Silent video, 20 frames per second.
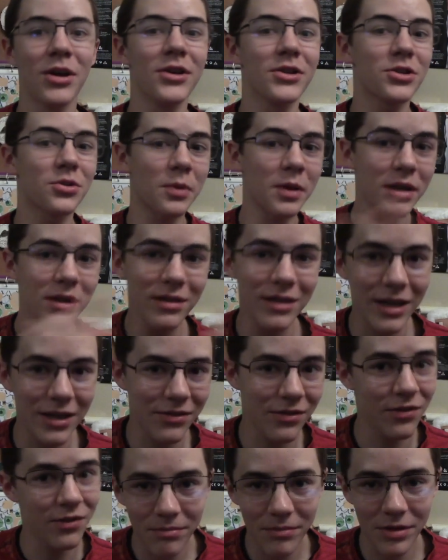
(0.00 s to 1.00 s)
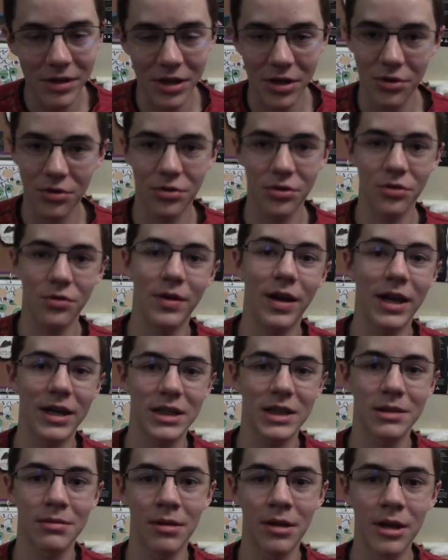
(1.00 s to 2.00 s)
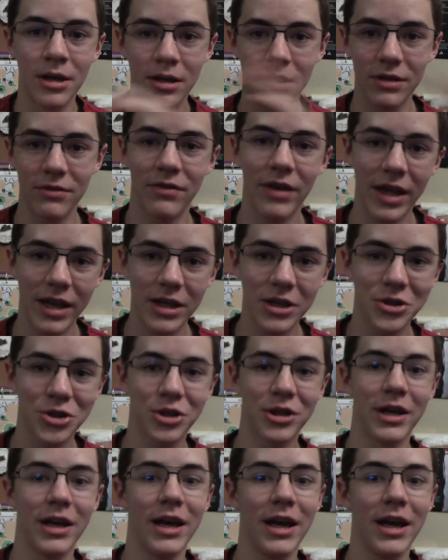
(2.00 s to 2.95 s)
So he left, the Earthen Grasp vanished,